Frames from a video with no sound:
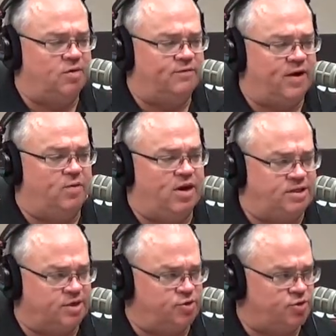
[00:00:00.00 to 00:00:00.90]
The Fed
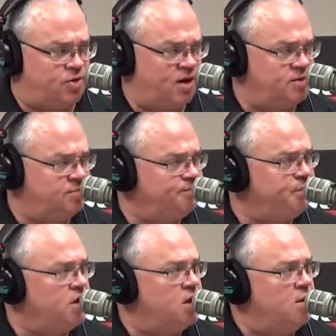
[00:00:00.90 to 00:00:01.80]
raised interest rates
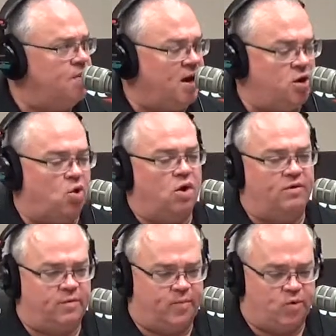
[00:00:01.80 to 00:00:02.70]
by
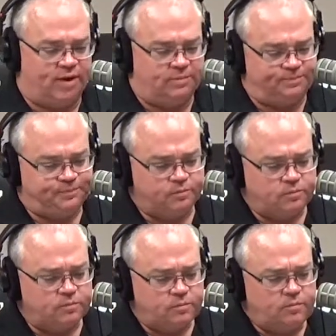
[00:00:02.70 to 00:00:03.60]
1/4 point.
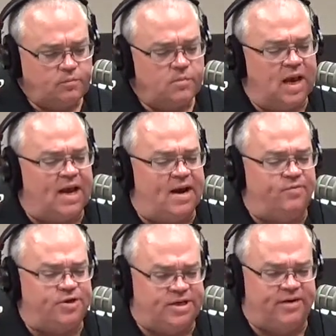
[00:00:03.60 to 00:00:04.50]
And I've
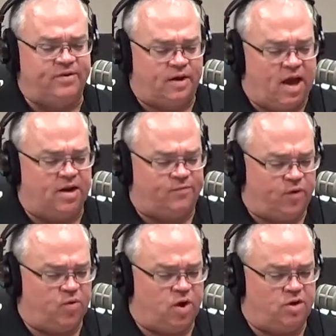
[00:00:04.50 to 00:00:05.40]
received a lot of
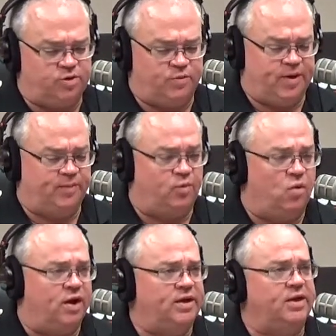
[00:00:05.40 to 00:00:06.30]
phone calls from people
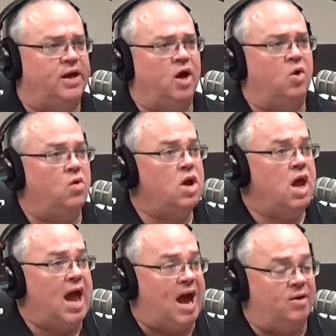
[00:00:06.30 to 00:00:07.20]
wanting to know,
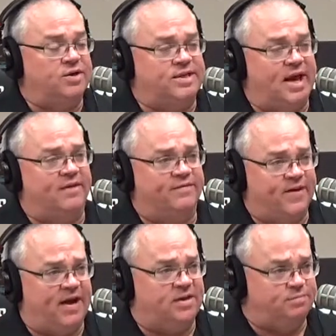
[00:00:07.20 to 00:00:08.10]
how does that
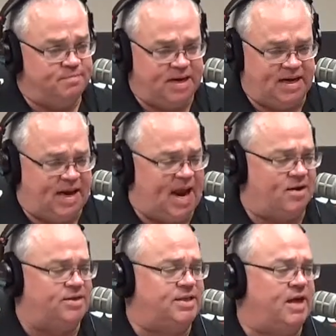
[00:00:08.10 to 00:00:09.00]
affect me? How
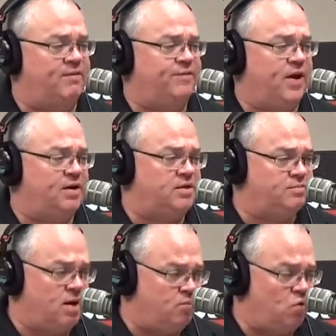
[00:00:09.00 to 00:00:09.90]
does that affect
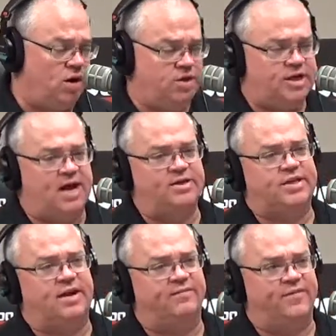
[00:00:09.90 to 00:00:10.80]
my mortgage? How does
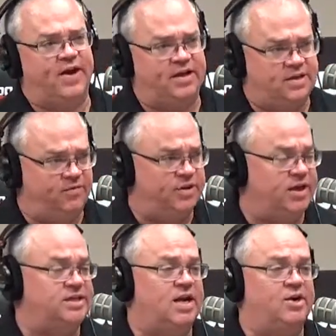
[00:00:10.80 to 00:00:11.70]
that affect different
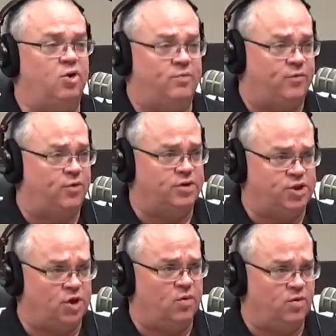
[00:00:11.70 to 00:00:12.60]
things? And I know before the
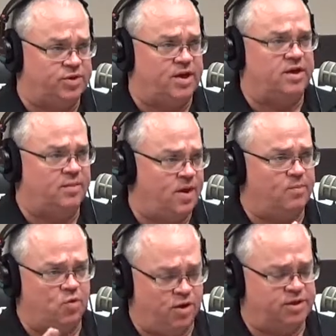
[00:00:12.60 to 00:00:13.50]
show we were talking about
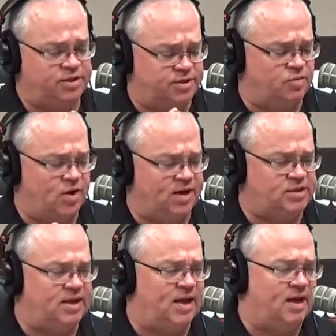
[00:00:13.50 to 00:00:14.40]
mortgages and rates
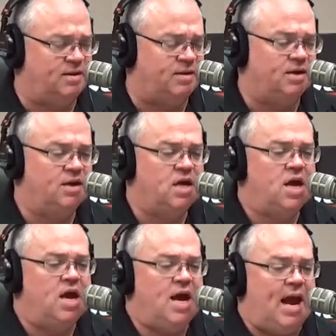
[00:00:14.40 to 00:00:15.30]
and that kind of thing.
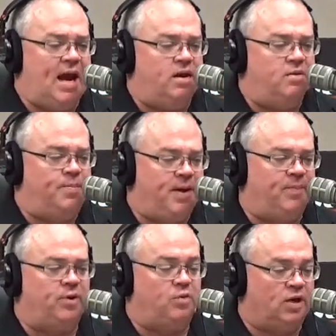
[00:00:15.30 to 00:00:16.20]
And
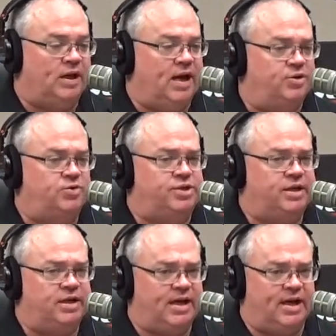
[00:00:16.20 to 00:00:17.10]
people are really
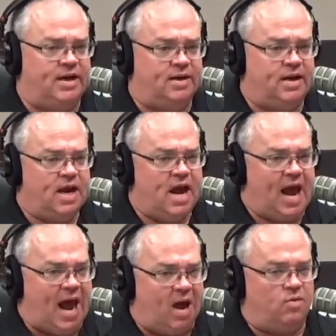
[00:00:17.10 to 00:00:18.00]
interested in
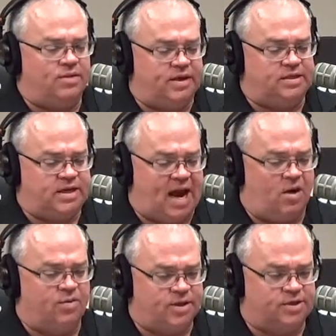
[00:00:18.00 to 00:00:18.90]
how
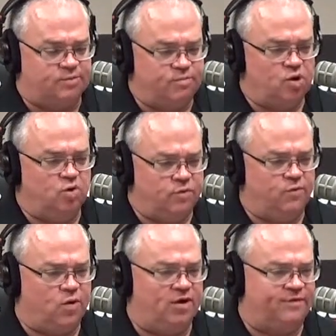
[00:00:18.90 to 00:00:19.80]
this move
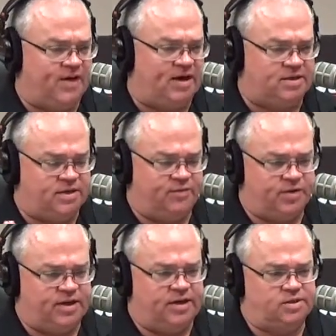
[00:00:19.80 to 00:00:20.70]
will affect different
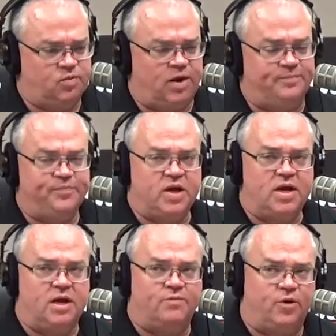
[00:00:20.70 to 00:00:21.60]
things. Well,
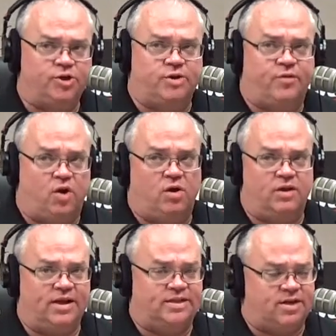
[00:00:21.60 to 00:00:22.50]
first of all,
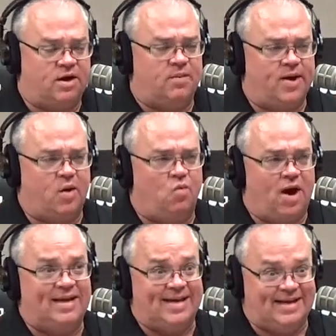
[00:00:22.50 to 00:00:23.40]
let's talk about
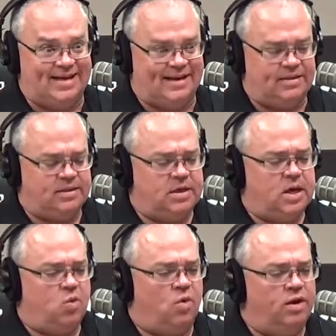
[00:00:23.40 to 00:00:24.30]
why they did it.
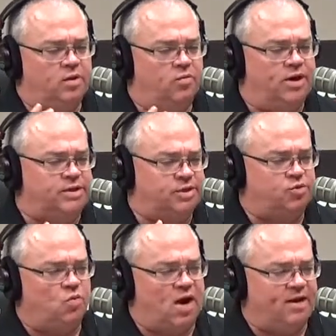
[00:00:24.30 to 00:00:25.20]
One of the reasons
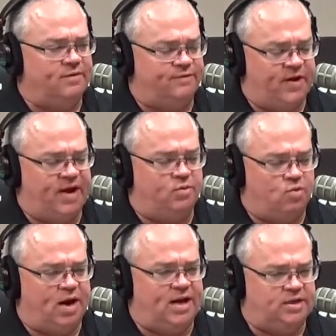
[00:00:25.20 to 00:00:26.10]
why the Fed
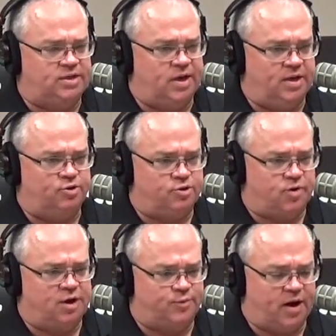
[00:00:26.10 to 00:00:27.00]
raised interest
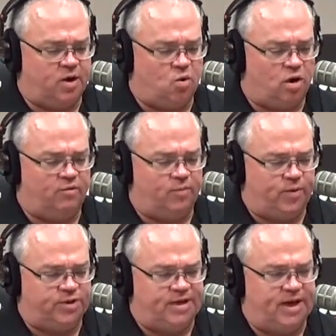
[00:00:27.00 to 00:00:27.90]
rates by
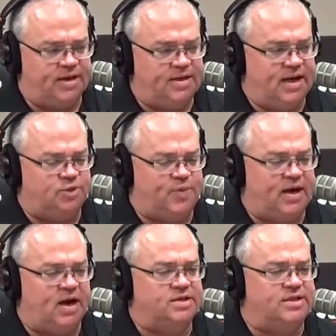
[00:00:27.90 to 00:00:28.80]
1/4% is
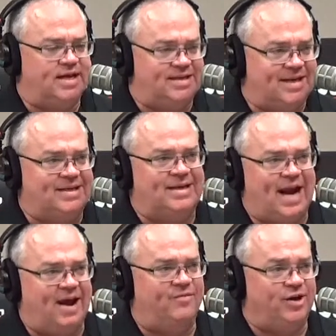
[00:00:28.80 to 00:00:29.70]
because they didn't
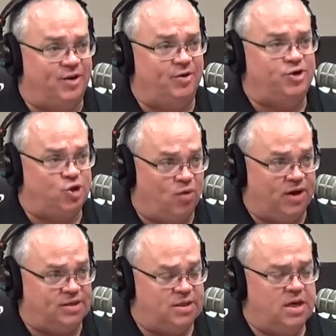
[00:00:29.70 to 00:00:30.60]
have any other
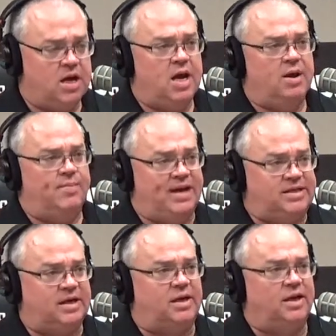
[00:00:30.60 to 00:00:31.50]
choice.
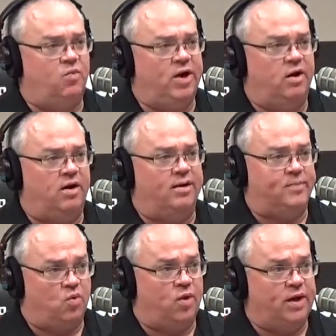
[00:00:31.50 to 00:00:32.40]
Basically, we are at a
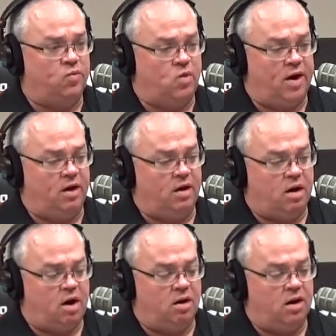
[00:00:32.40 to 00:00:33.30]
point where
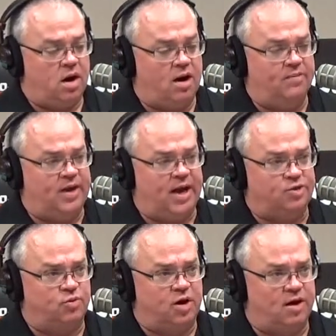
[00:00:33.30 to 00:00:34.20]
our economy
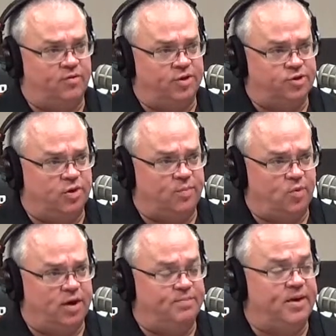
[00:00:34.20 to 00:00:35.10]
has recovered to a
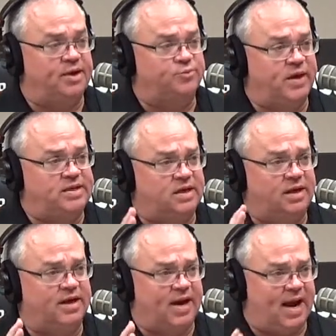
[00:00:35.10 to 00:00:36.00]
point, but it's
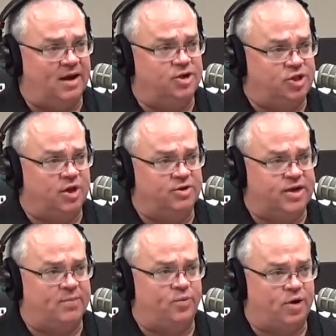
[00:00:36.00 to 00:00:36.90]
basically an eggshell
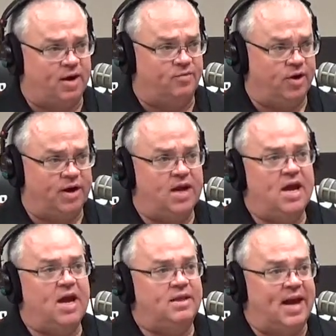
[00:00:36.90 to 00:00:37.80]
type recovery.
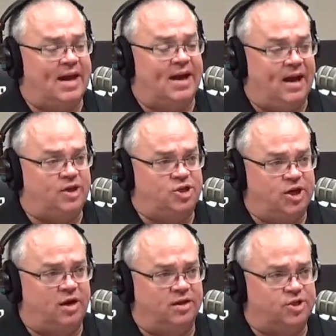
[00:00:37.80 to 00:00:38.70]
That
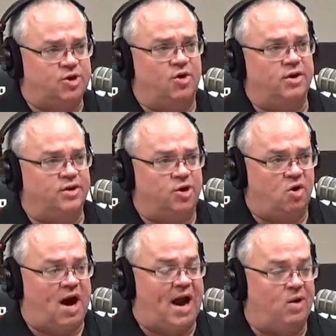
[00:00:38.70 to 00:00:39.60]
eggshell is starting to
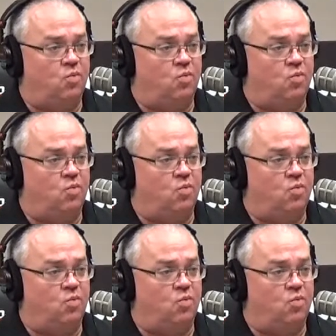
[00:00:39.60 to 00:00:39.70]
crack.